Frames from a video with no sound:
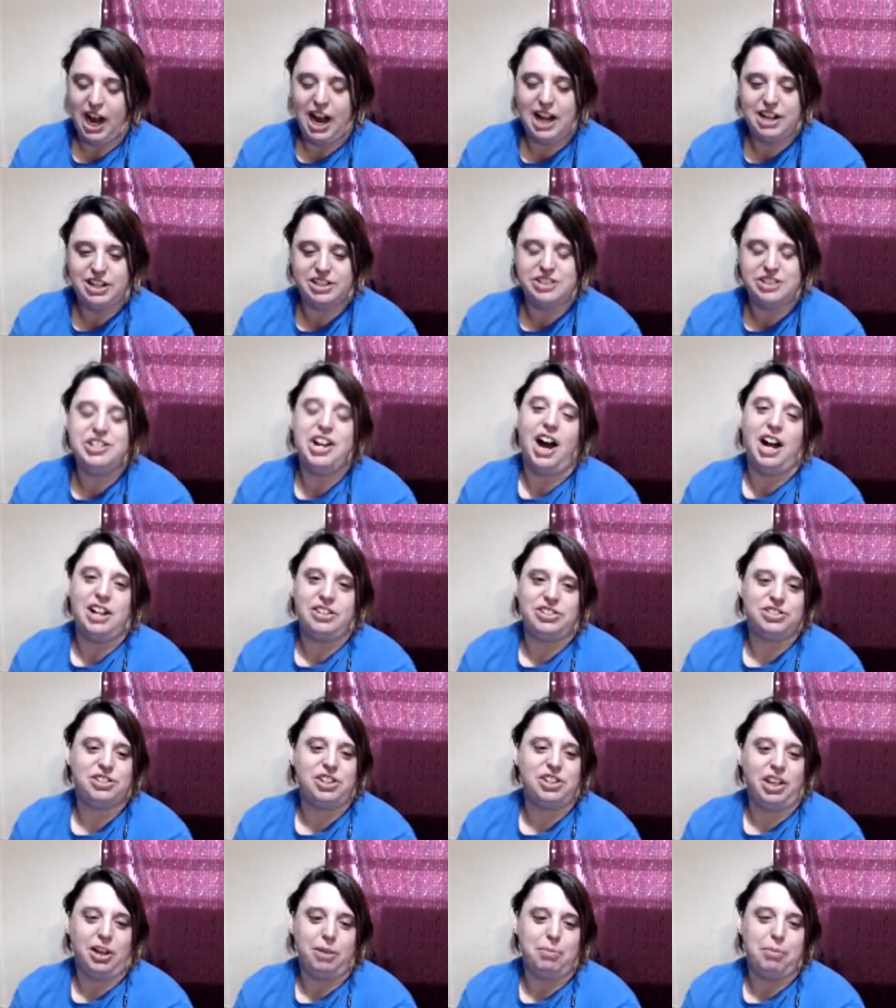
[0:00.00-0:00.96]
I did not
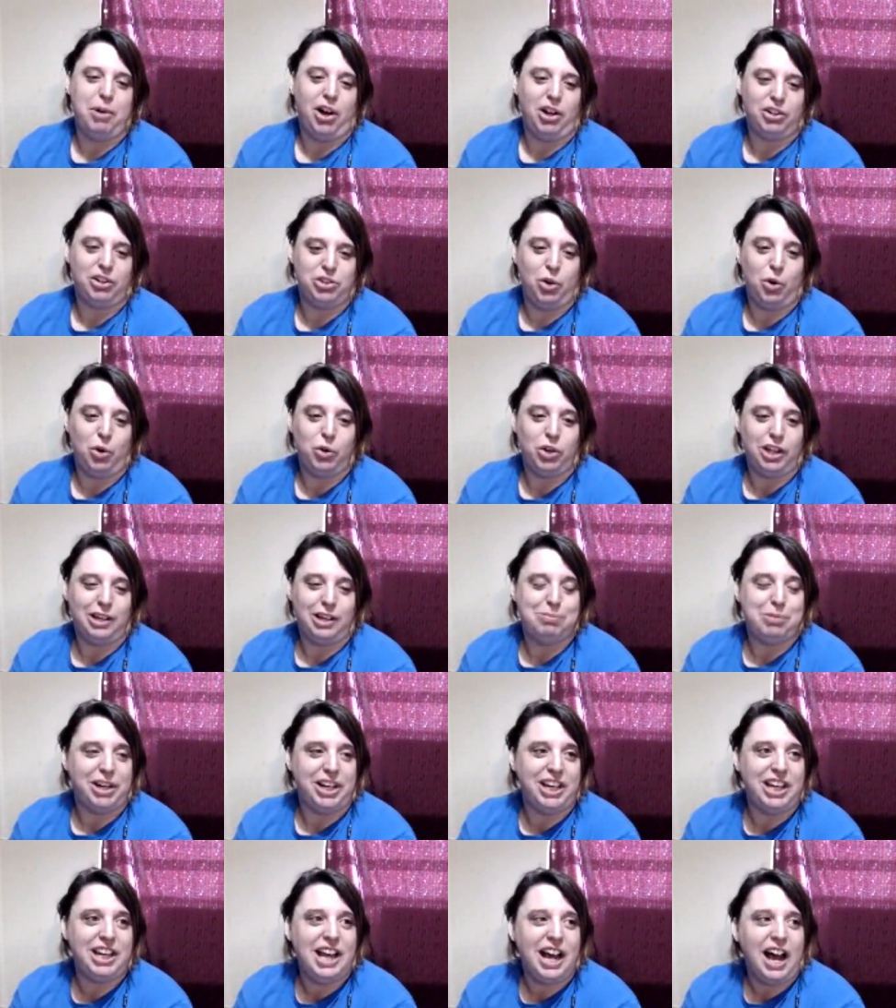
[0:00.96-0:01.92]
skim on Tolkien,
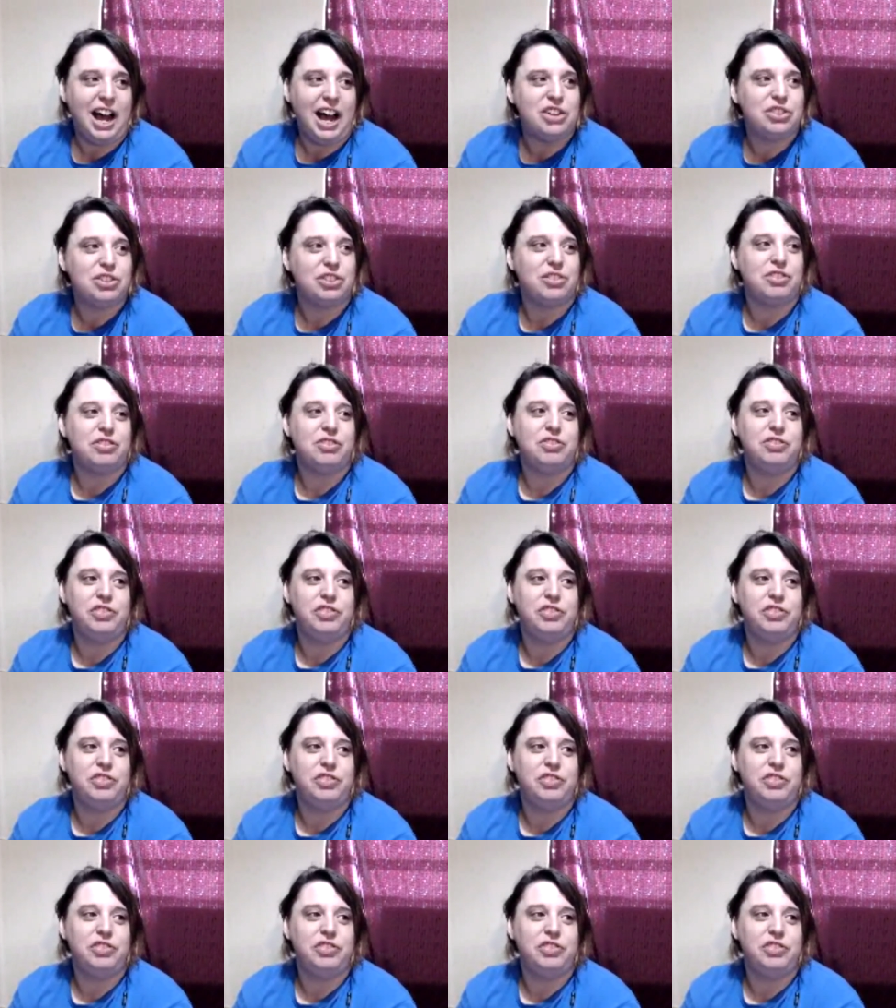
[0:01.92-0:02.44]
but he has